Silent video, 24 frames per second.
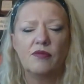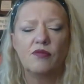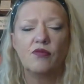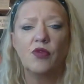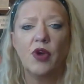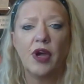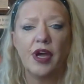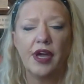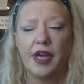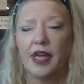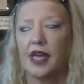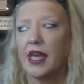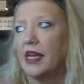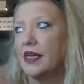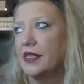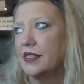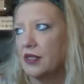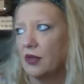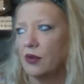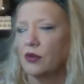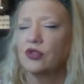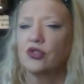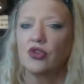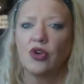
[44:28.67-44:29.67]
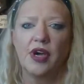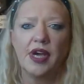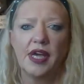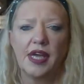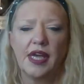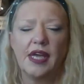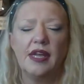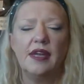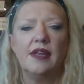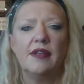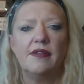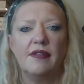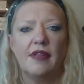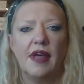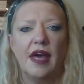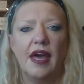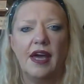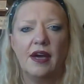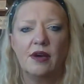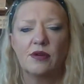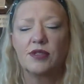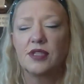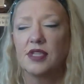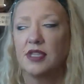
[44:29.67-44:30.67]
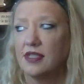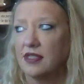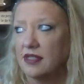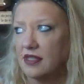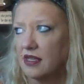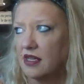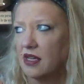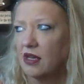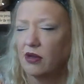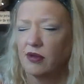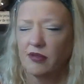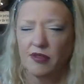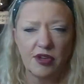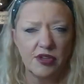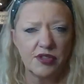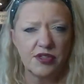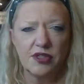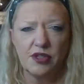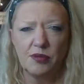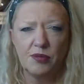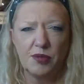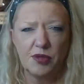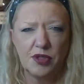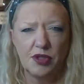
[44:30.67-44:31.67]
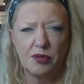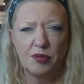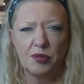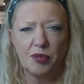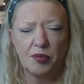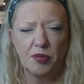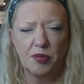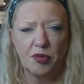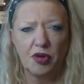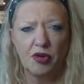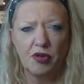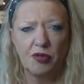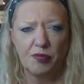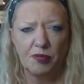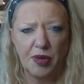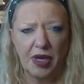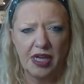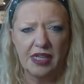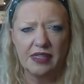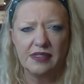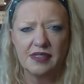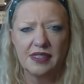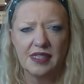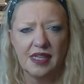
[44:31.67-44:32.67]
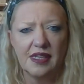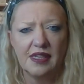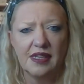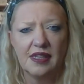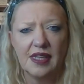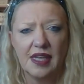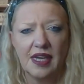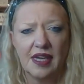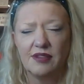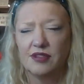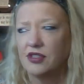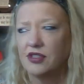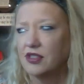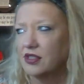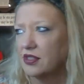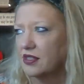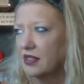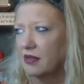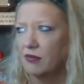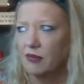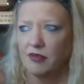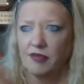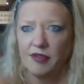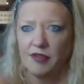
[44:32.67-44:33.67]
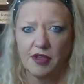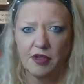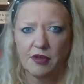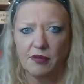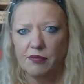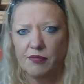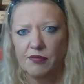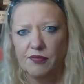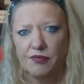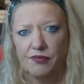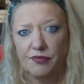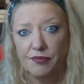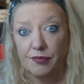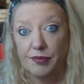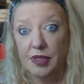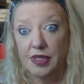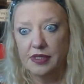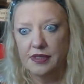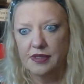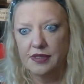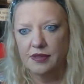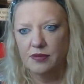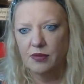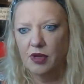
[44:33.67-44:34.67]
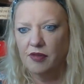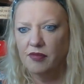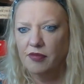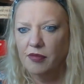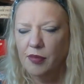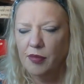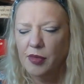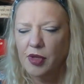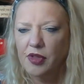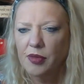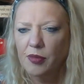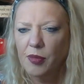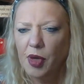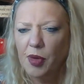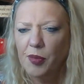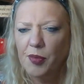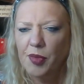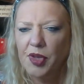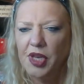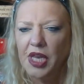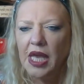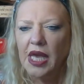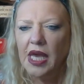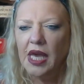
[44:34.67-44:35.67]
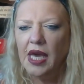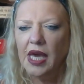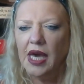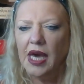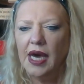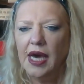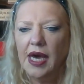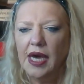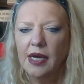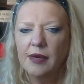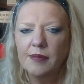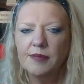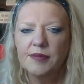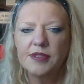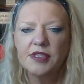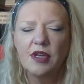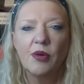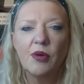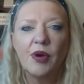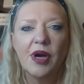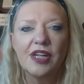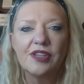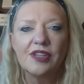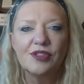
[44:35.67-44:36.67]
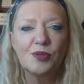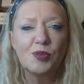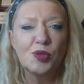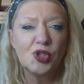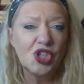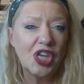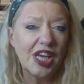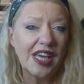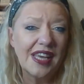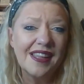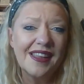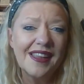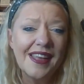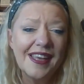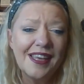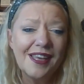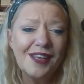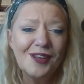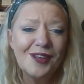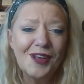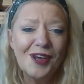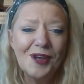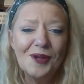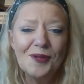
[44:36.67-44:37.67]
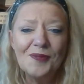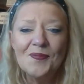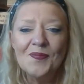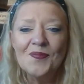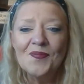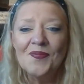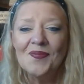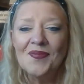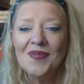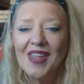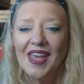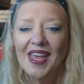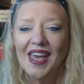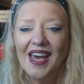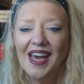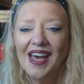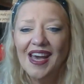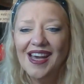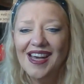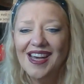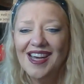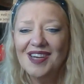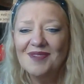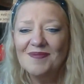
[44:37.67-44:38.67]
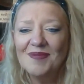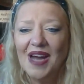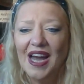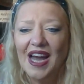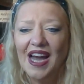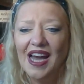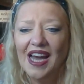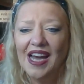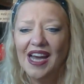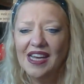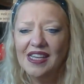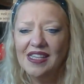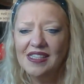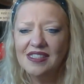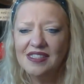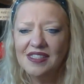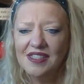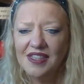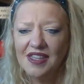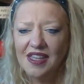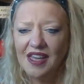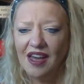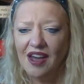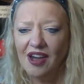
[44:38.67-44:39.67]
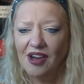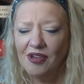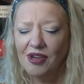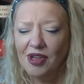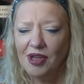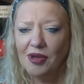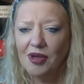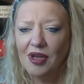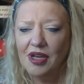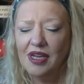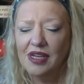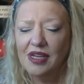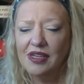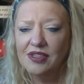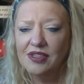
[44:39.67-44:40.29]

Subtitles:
Right, okay, so I'll try again in the house, because I know I've got super duper broadband in there. It's just some few meters away from it at the moment. So I'll double check and let you know. And the Aria,